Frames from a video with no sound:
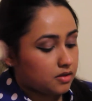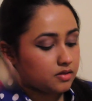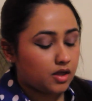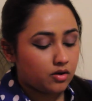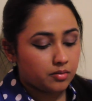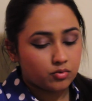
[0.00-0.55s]

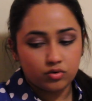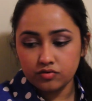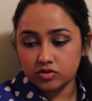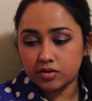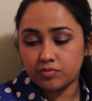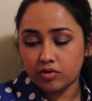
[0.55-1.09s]
Now I'm going
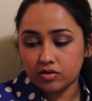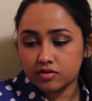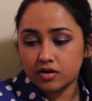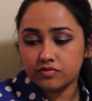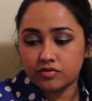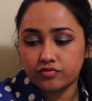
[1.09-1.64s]
for the bronzer,
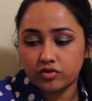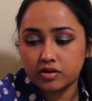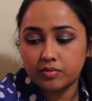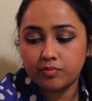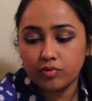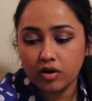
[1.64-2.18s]
and for
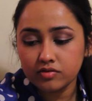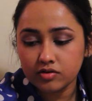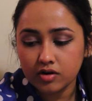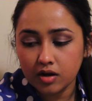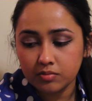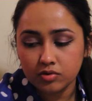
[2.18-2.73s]
the
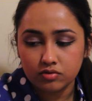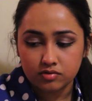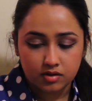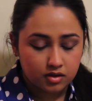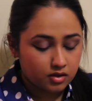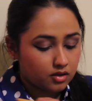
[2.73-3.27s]
bronzer I'm
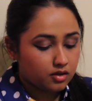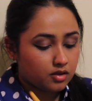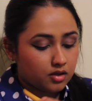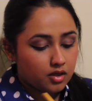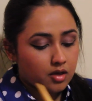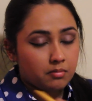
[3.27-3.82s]
using
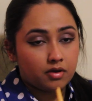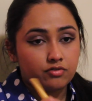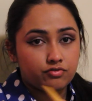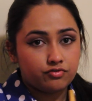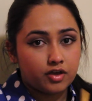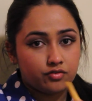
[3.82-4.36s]
my
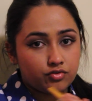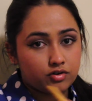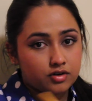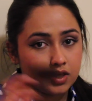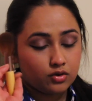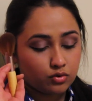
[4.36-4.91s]
favorite
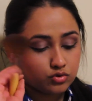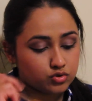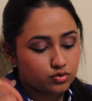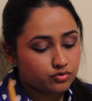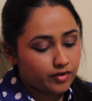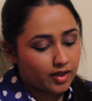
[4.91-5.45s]
Eco
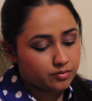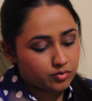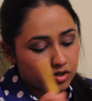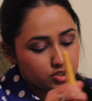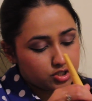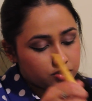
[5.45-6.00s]
Tool fan
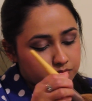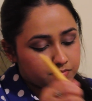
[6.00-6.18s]
brush.